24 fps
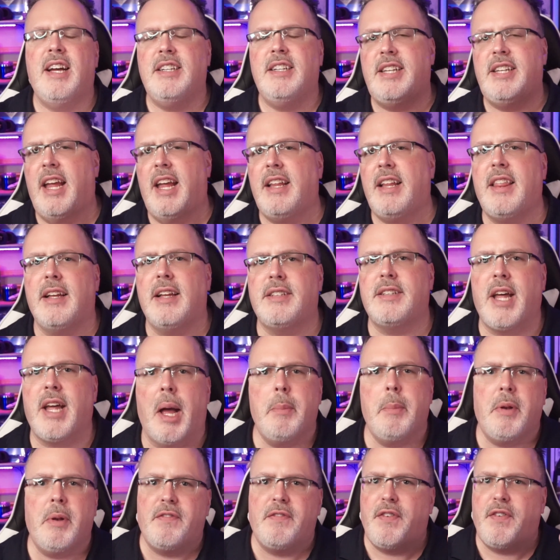Take that
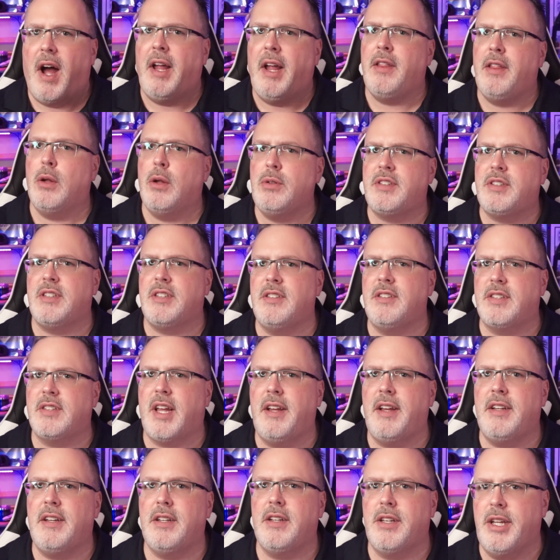time to find those
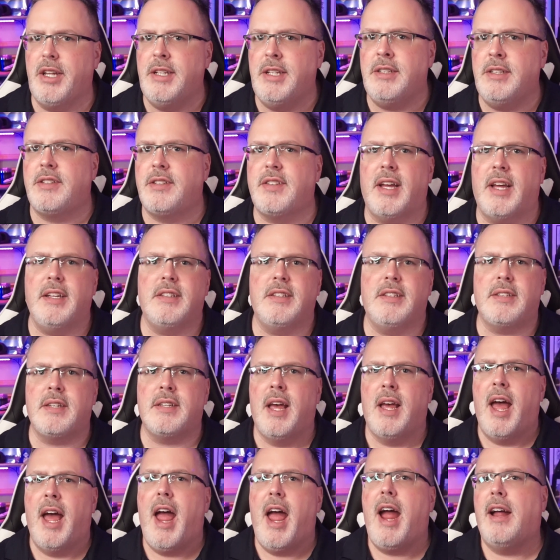insight insights
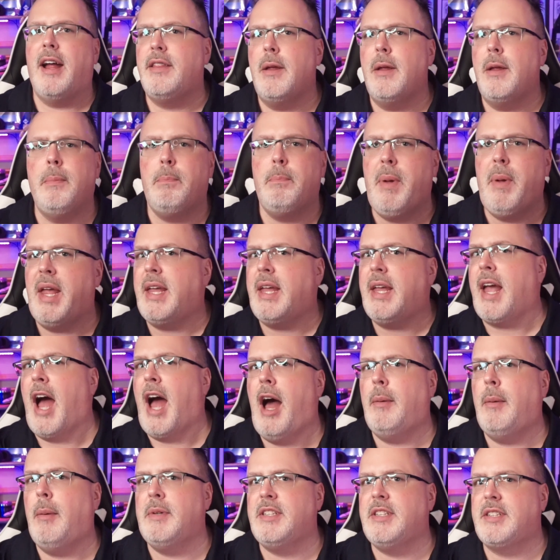and then make
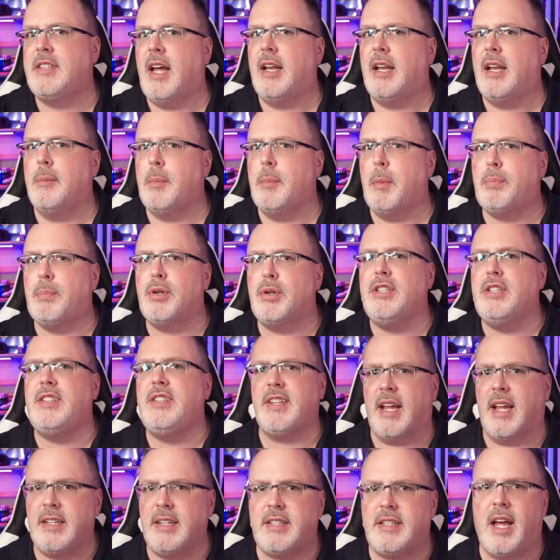comments on them,
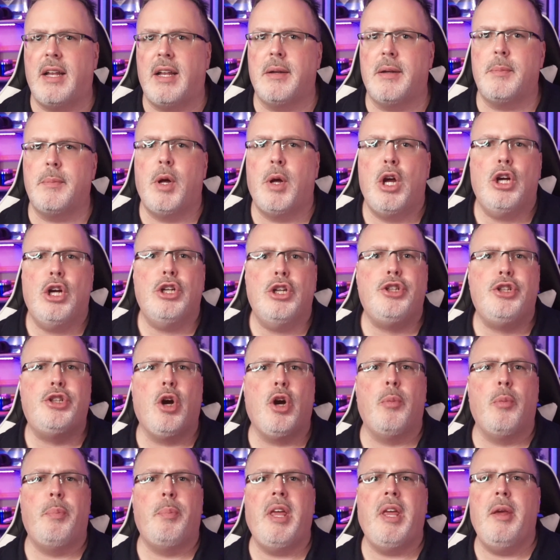present on them,
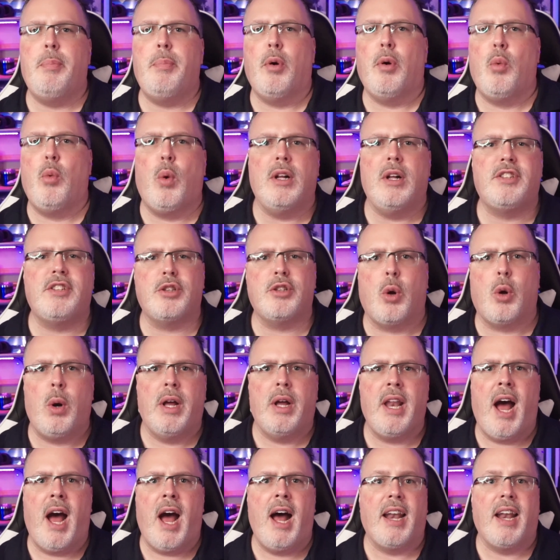show people what's going
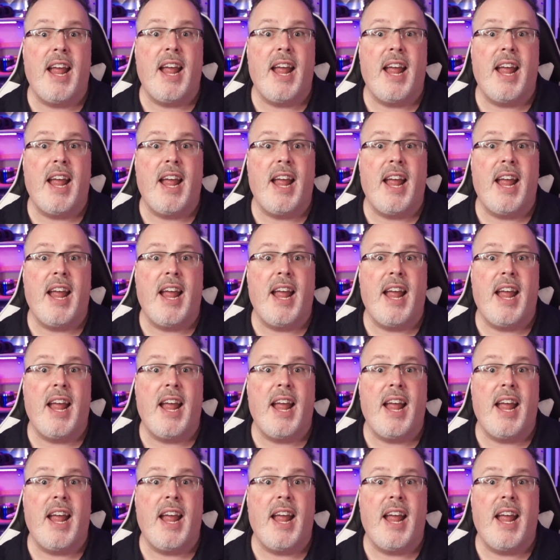on.